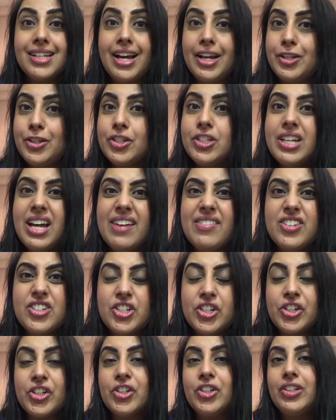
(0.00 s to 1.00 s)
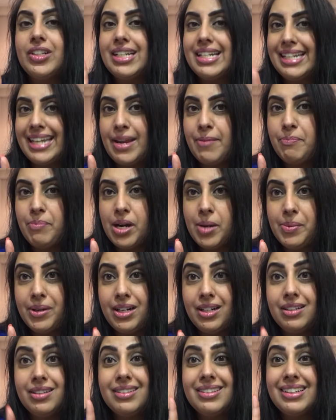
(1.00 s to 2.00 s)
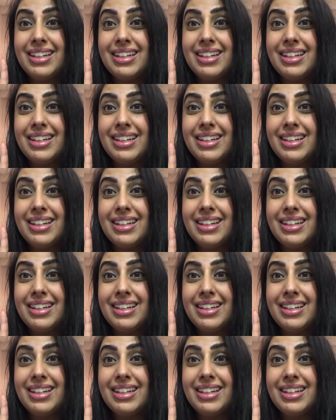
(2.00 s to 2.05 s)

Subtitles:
I used to have a turtle named Bubba.